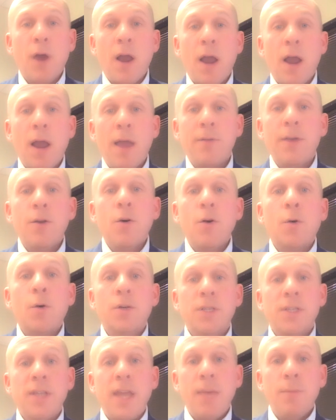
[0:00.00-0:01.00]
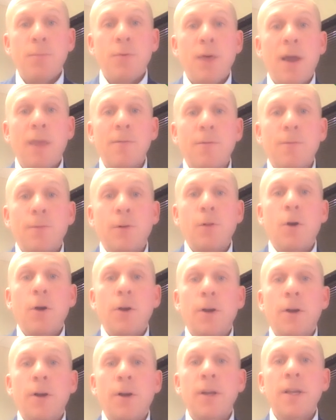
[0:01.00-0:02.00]
private or staying private for
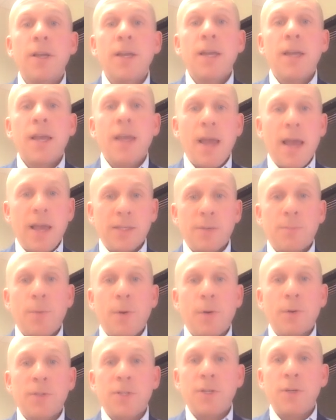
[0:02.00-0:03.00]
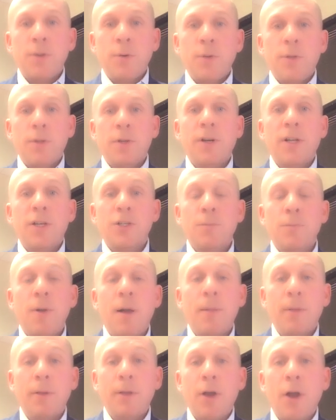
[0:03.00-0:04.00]
longer as opposed to doing their initial
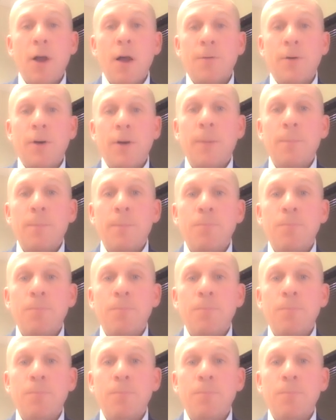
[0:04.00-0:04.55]
public offering.